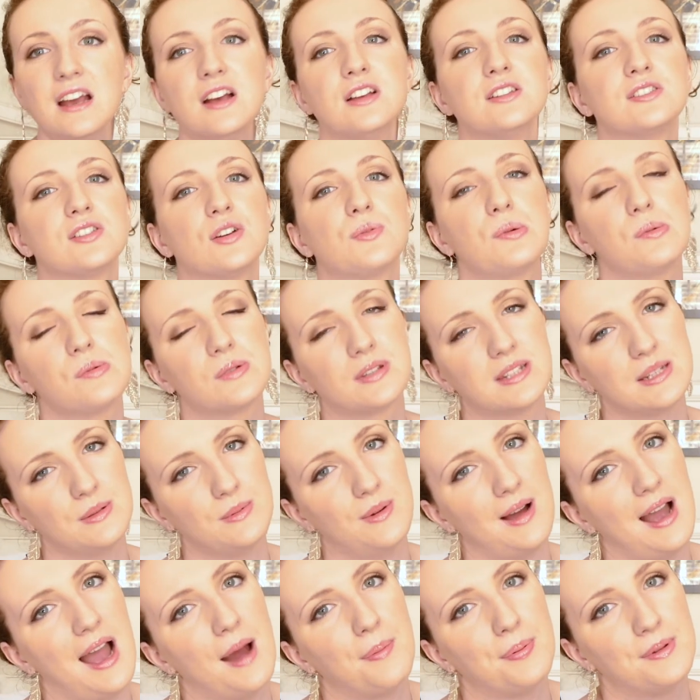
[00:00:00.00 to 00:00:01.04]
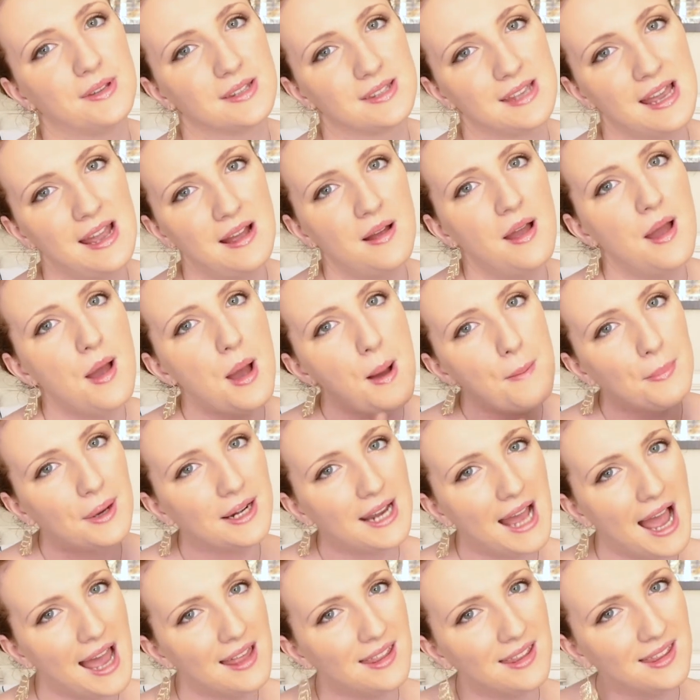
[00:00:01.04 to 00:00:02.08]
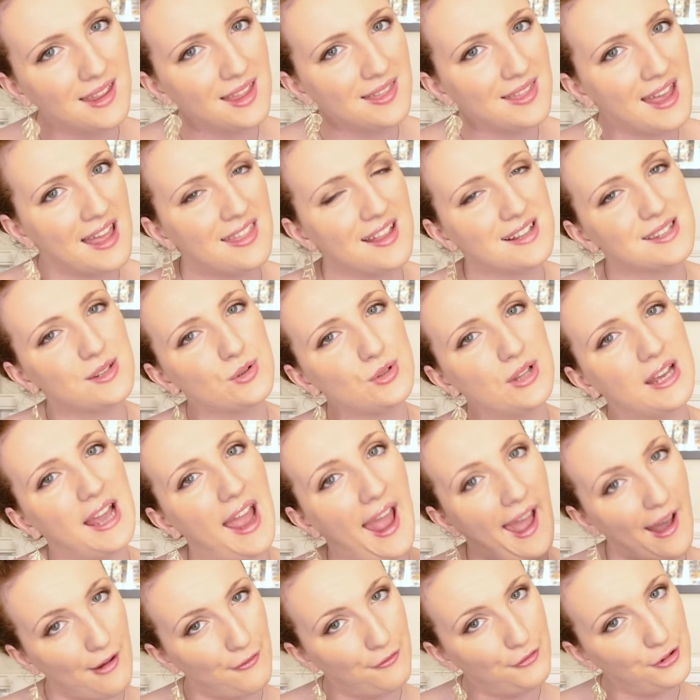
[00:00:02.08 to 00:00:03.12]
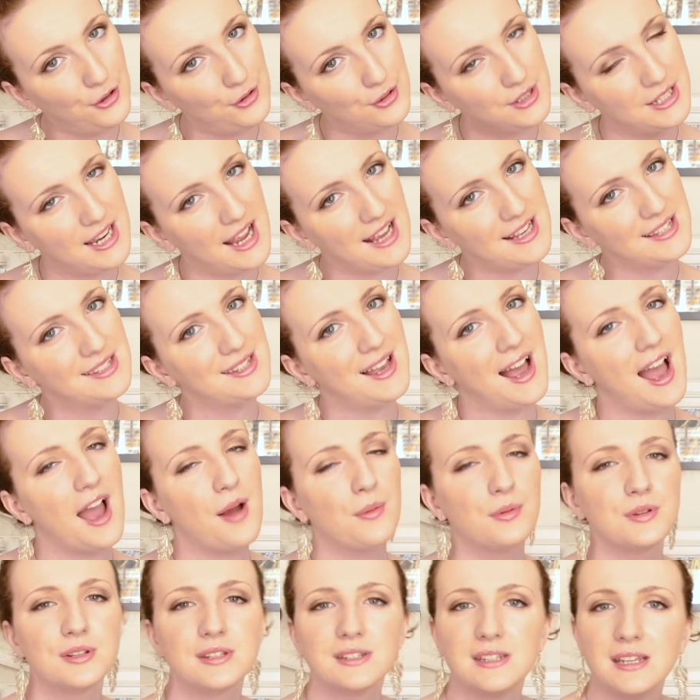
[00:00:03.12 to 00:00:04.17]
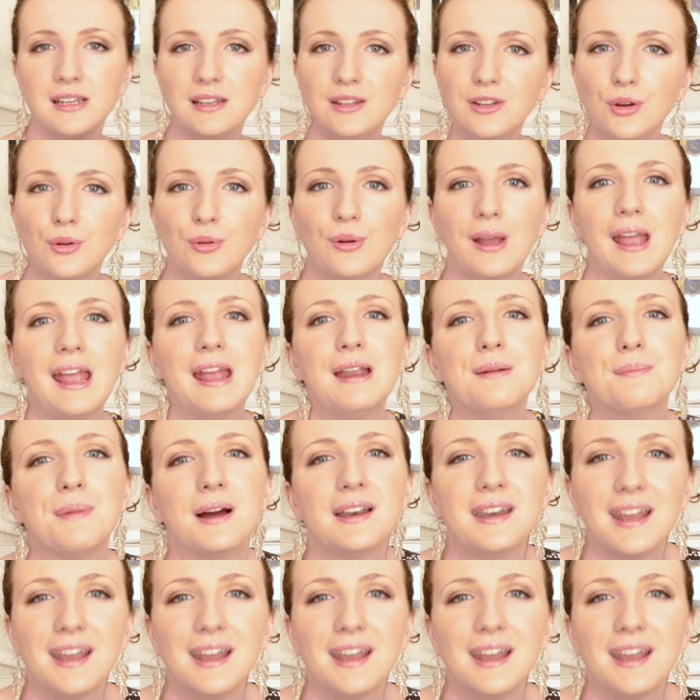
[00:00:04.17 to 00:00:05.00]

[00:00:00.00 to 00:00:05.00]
So we will see what happens there. But other than that, that's all I have for you today, so I will see you in my